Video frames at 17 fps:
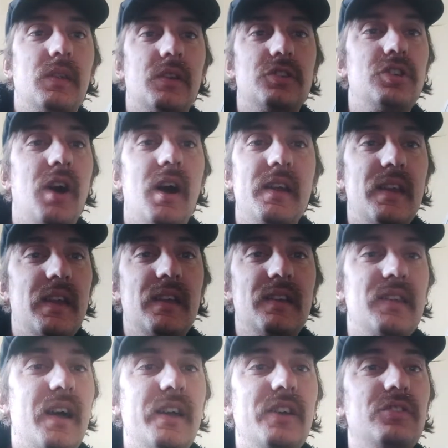
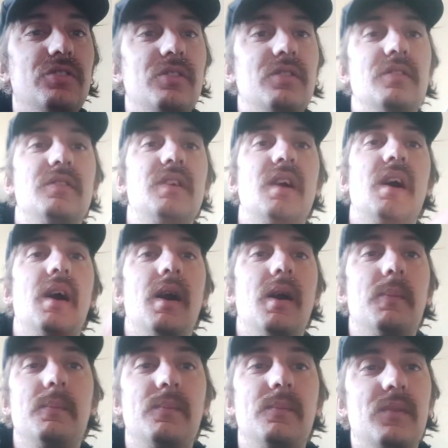Chinese, Asians,
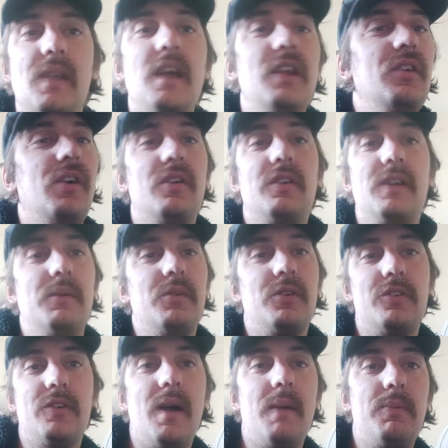they don't give a
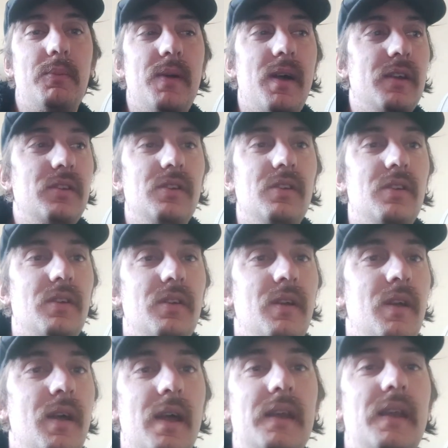crap about you.
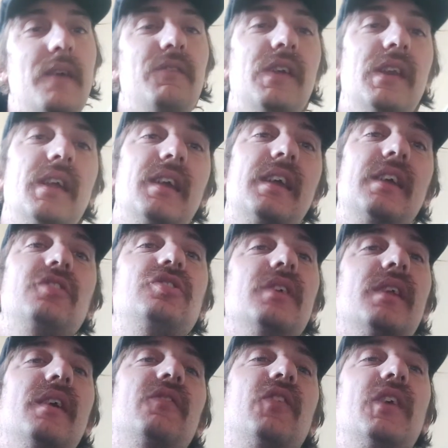And they think they're king
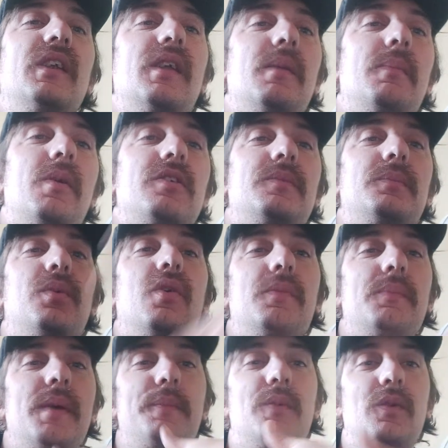shit. They think they're the most
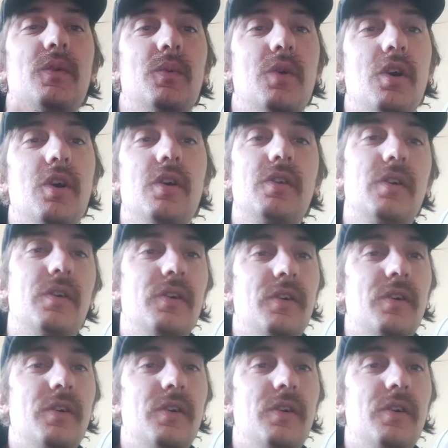important people in the world.